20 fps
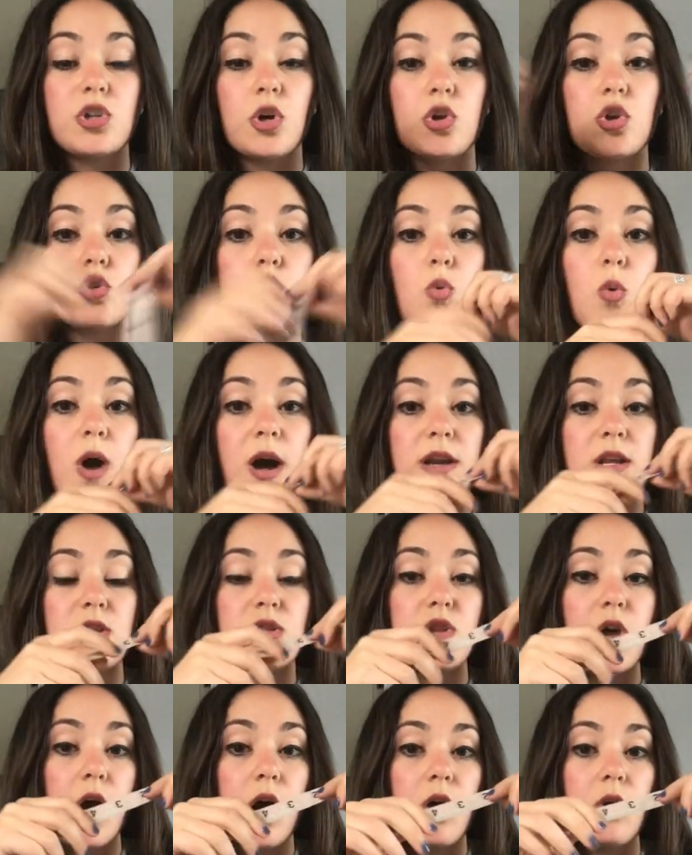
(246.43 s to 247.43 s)
So you want to
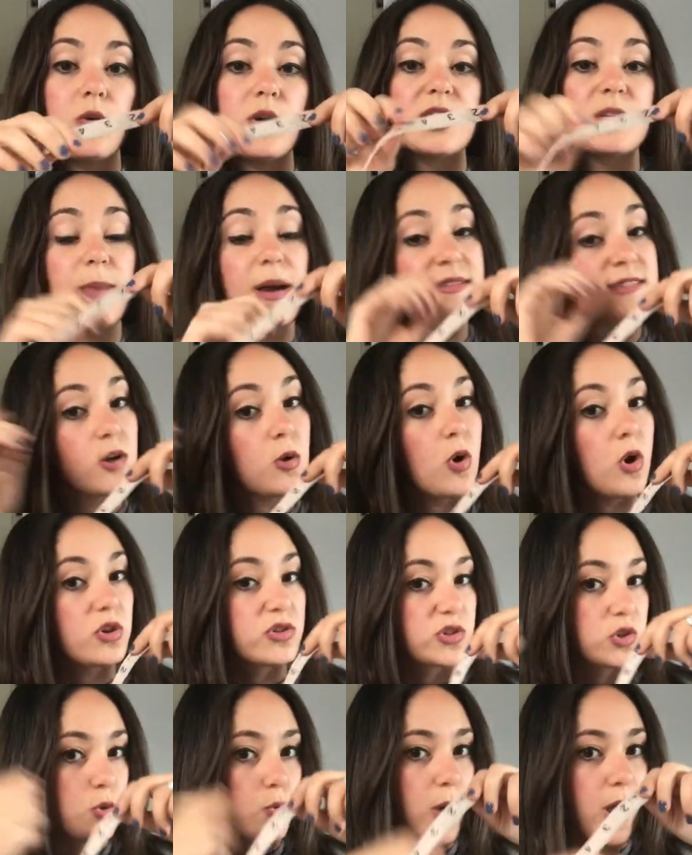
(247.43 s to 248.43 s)
know, it depends on
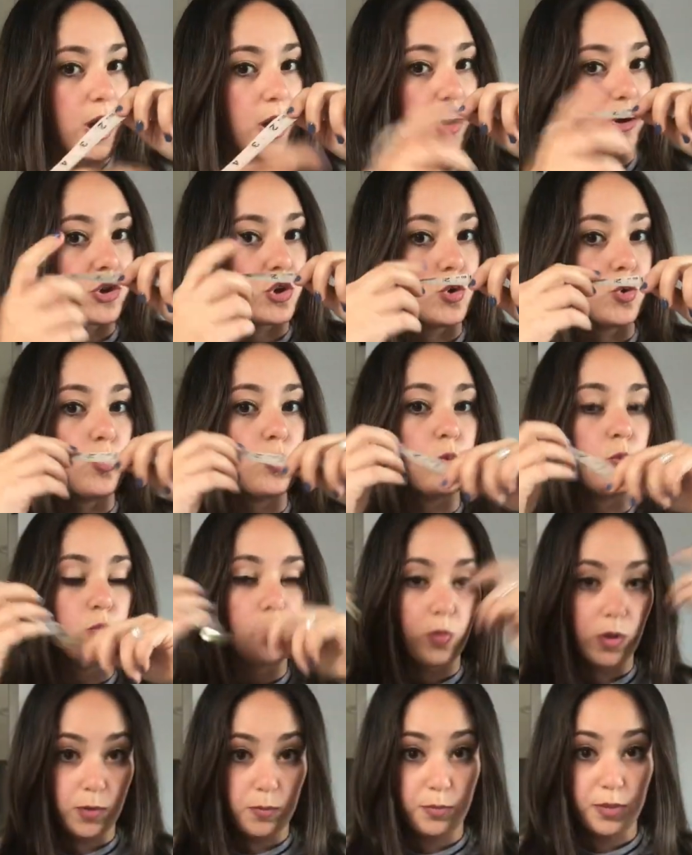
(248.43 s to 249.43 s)
also where you
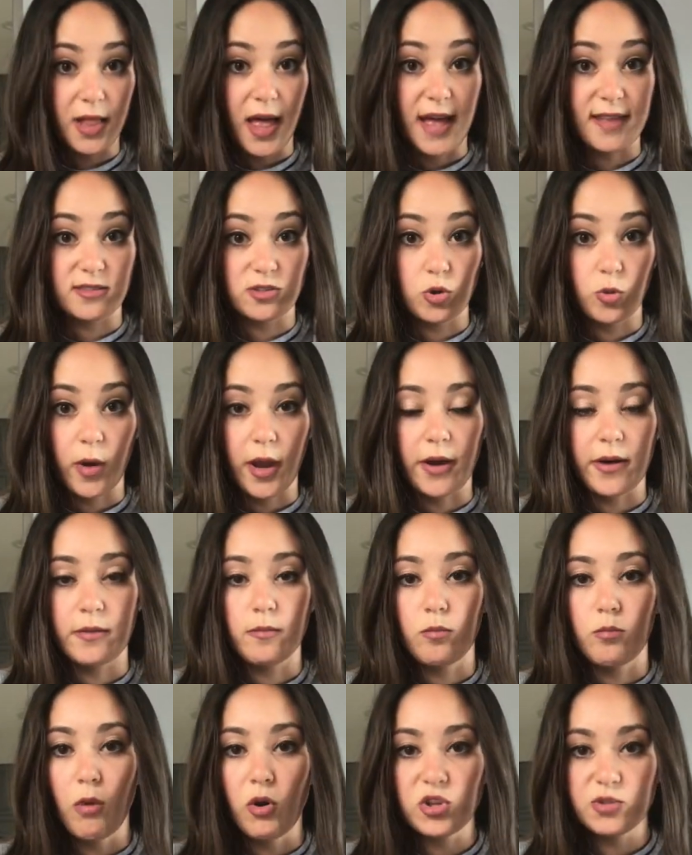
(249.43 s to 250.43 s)
would plan to
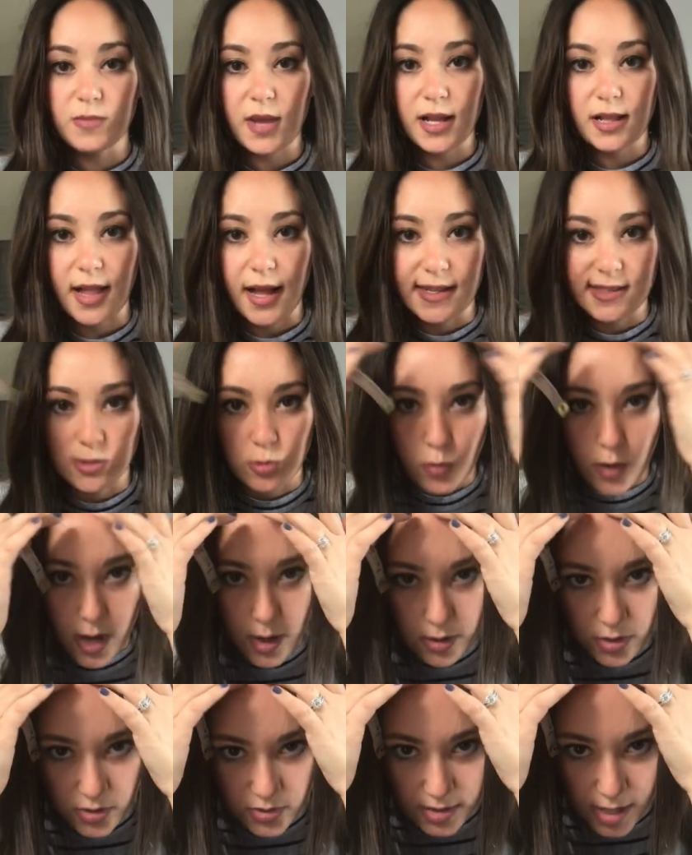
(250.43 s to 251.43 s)
wear. Most of my clients
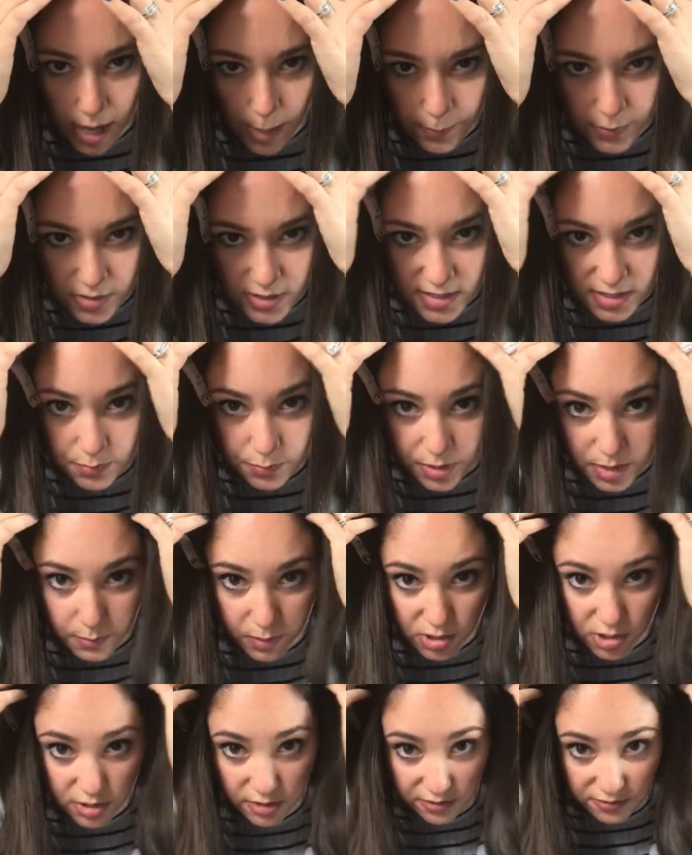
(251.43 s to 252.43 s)
wear their toppers pretty
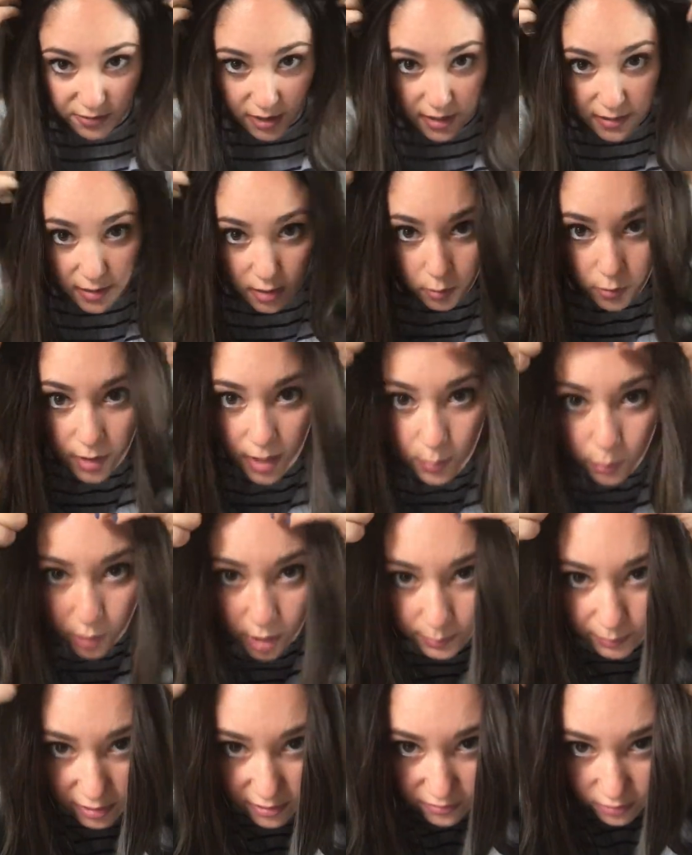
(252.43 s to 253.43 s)
much to the front, like where I'm
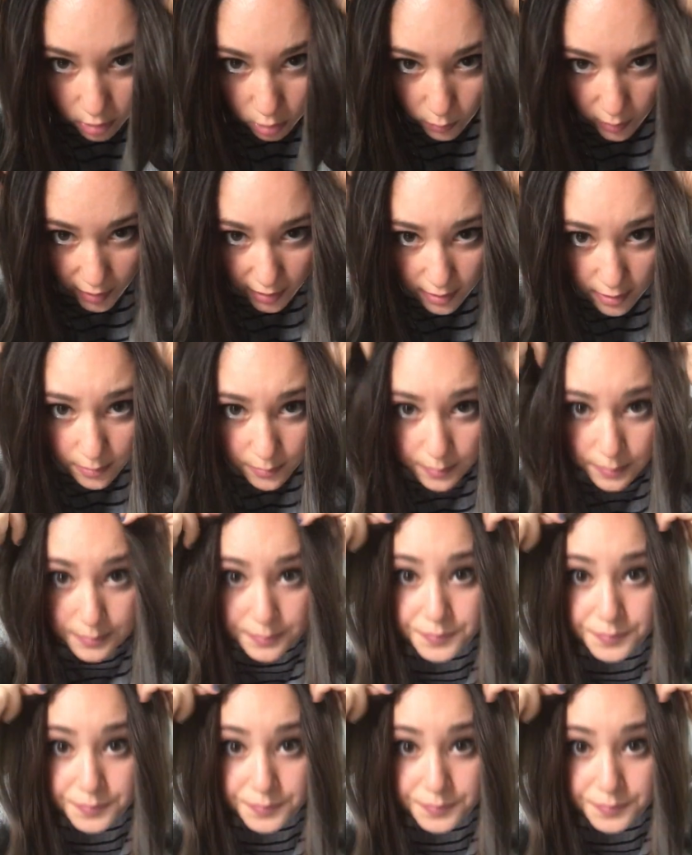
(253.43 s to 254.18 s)
wearing my full wig.